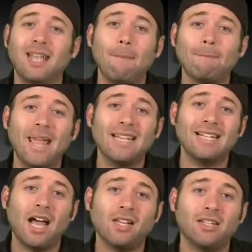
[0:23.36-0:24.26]
get
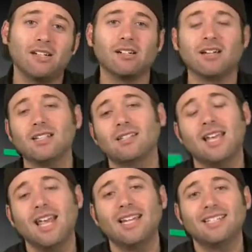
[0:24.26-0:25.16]
Bangkokier as
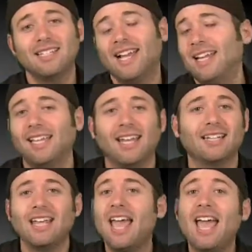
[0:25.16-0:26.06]
they head to
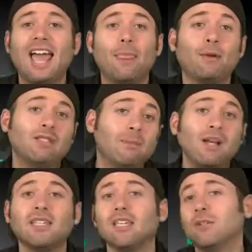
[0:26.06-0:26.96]
Thailand, and there's a
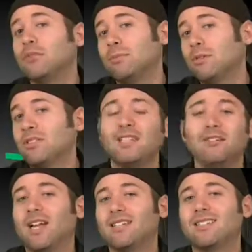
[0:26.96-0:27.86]
monkey who smokes
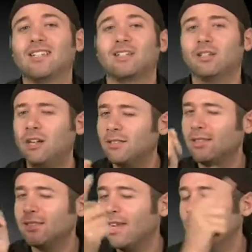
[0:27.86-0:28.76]
cigarettes and
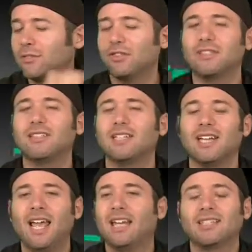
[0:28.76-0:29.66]
causes
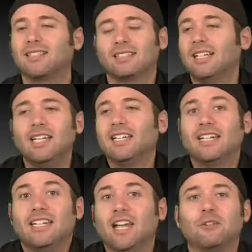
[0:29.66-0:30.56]
controversy and
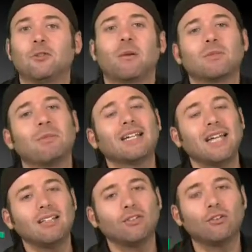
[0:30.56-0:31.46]
conundrums. Mike
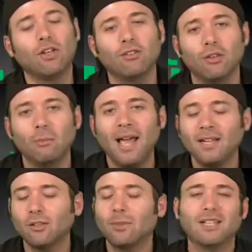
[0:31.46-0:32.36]
Tyson is also
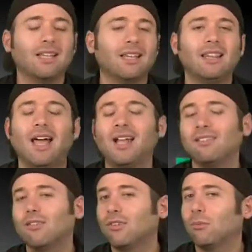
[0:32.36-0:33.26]
back. There'll be
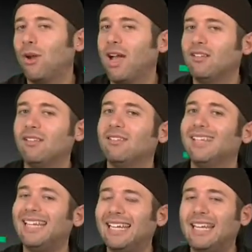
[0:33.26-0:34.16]
lots of surprises
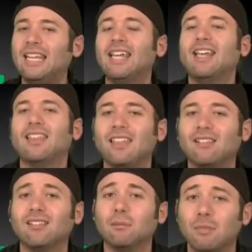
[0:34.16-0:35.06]
in
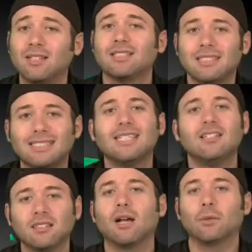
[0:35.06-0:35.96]
this must see
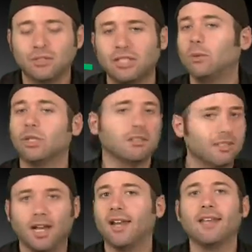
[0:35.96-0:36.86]
summer sequel.
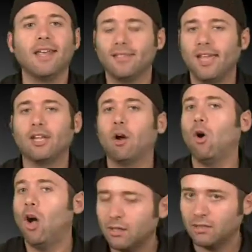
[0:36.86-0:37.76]
Done. There you
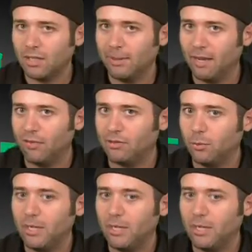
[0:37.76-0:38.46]
go. Also coming out this